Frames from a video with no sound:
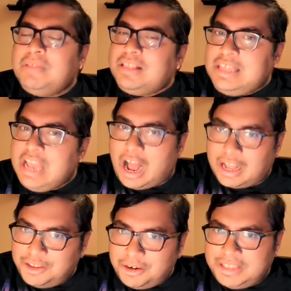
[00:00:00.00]

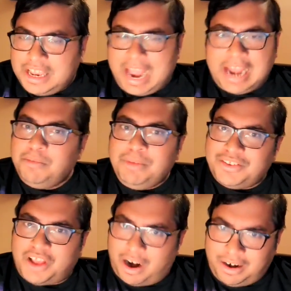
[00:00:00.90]
Their
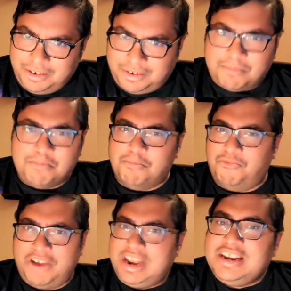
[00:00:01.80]
enemies aren't
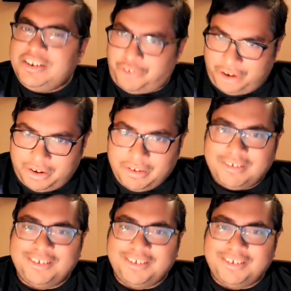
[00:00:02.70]
very different.